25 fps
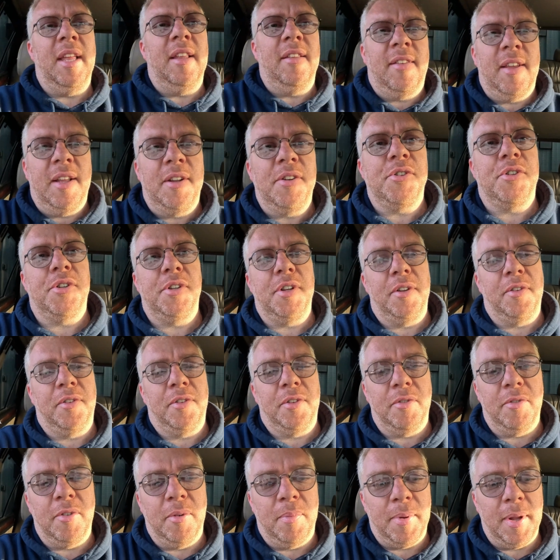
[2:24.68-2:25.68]
intention is
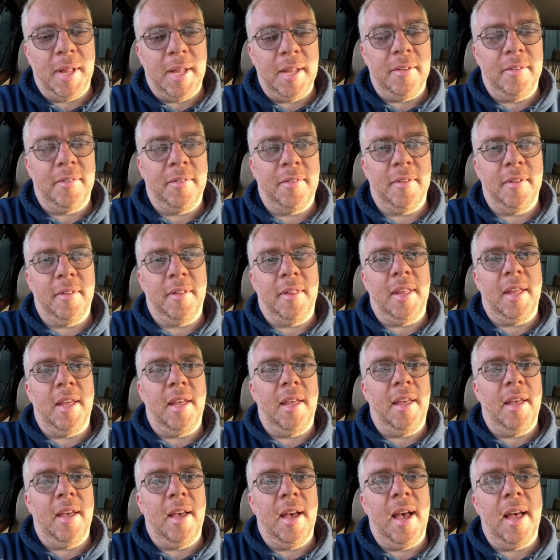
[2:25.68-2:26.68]
to replace
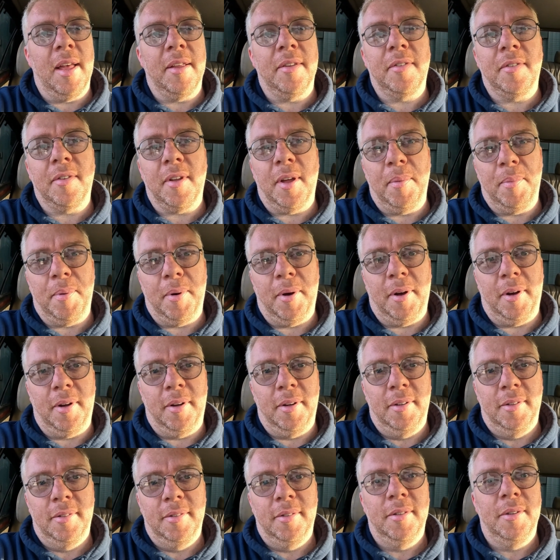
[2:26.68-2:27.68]
the S-Type
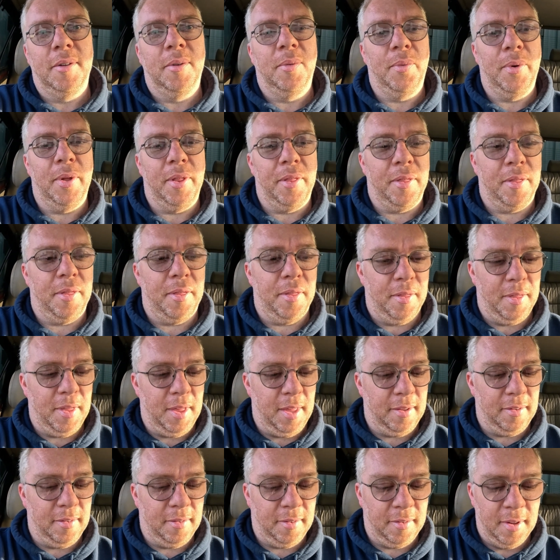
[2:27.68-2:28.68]
R with
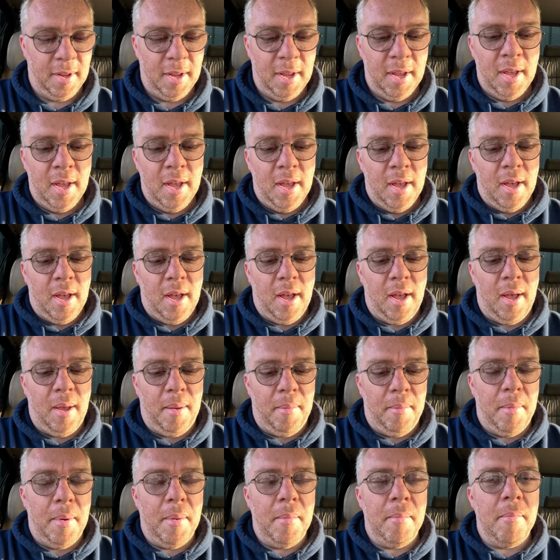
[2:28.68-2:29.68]
this,
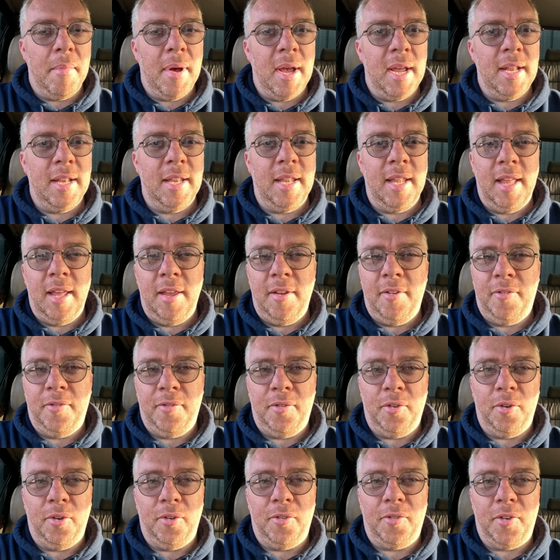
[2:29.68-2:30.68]
mainly
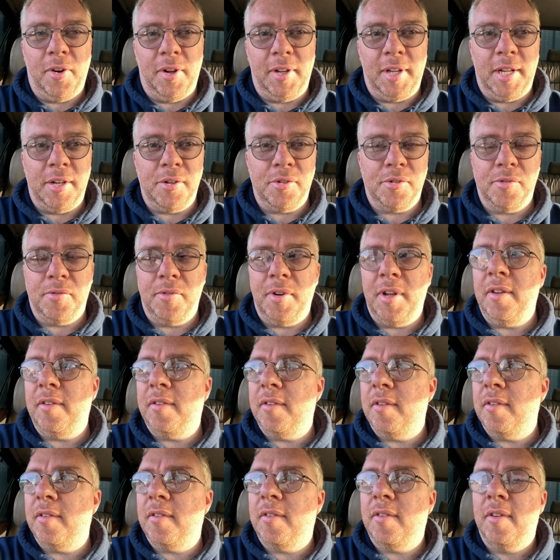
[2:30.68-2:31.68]
for financial
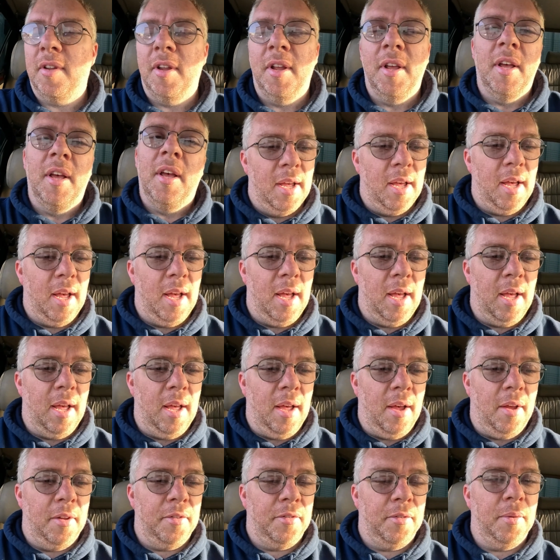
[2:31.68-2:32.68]
reasons.
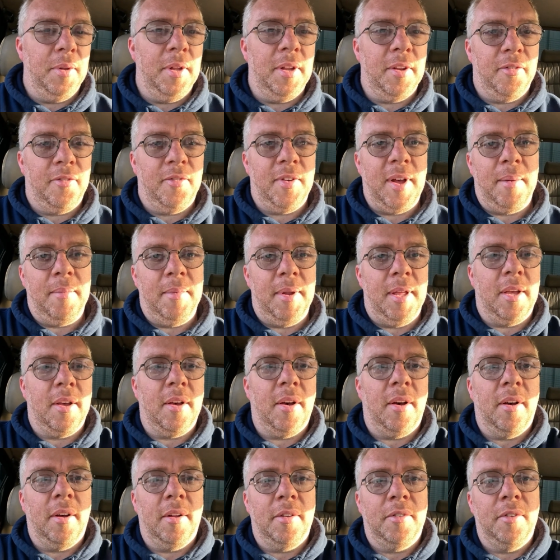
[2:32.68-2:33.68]
I still need a family
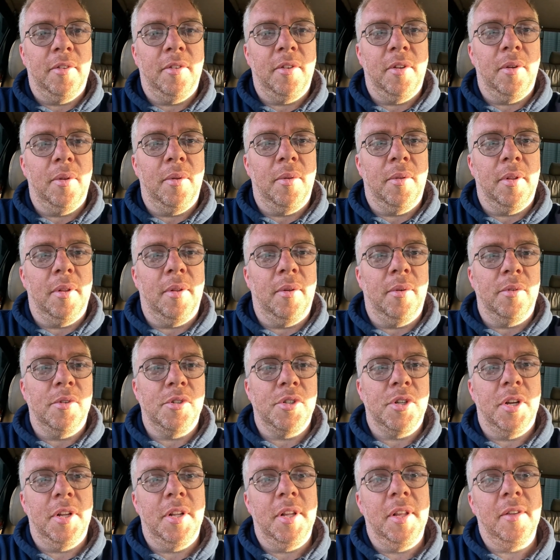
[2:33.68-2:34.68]
car to do the long
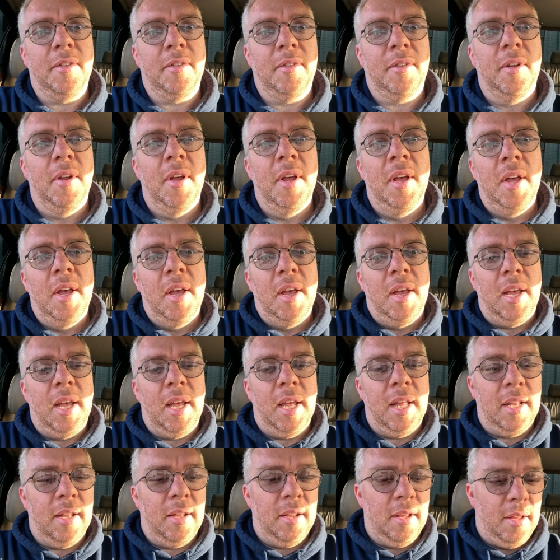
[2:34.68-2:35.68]
journeys
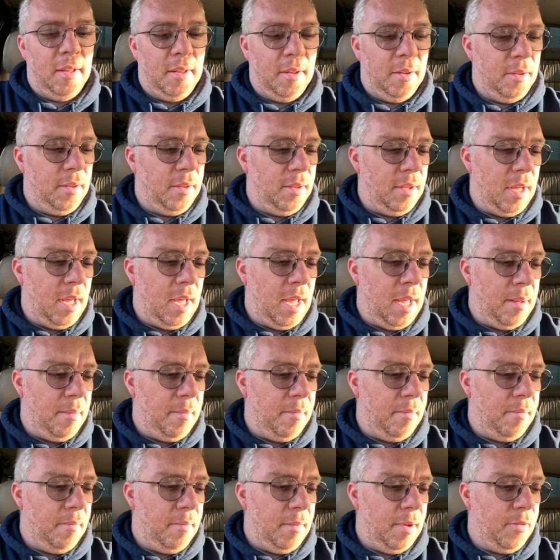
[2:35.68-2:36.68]
in,
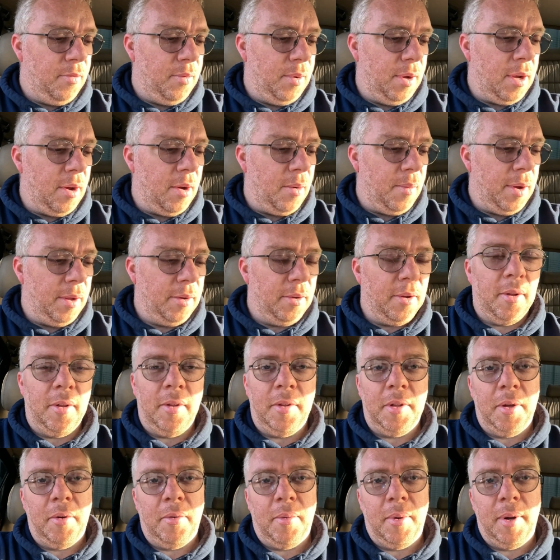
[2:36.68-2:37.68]
if we go away on
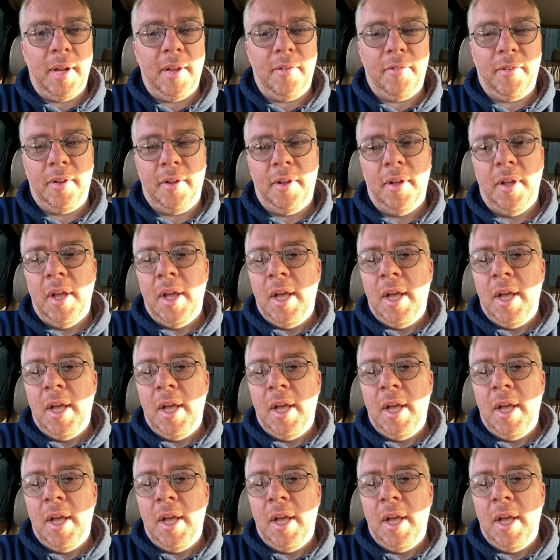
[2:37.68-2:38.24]
holiday or whatever.